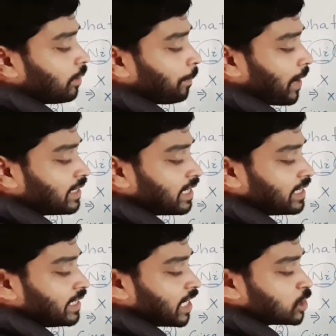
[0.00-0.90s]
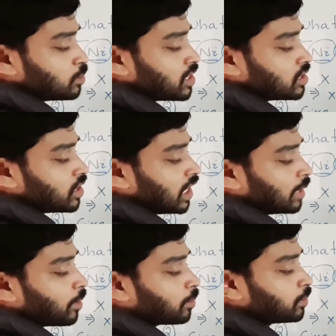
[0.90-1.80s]
finally express the
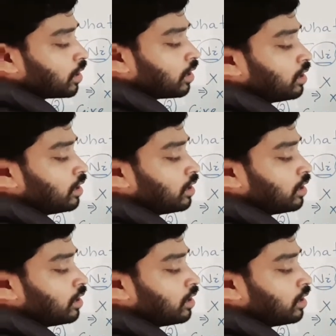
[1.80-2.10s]
name of the